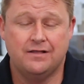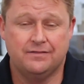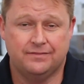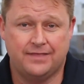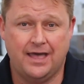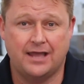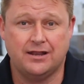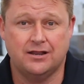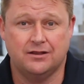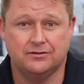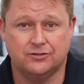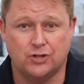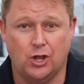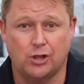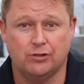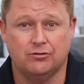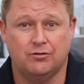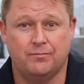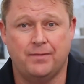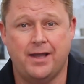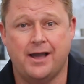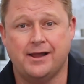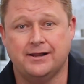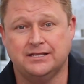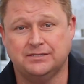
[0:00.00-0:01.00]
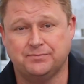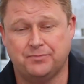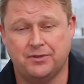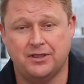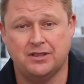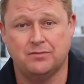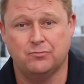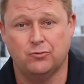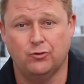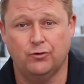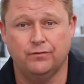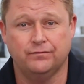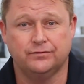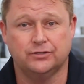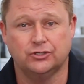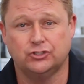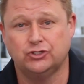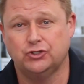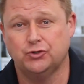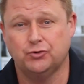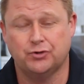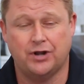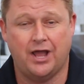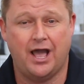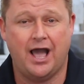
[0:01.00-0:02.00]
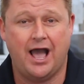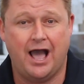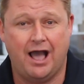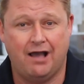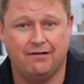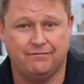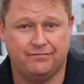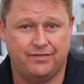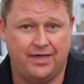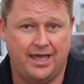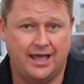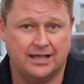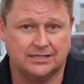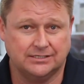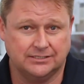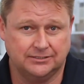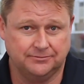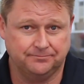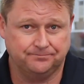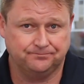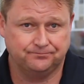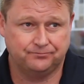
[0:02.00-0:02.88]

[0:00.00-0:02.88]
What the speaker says: that dollar amount is being moved to $2,500.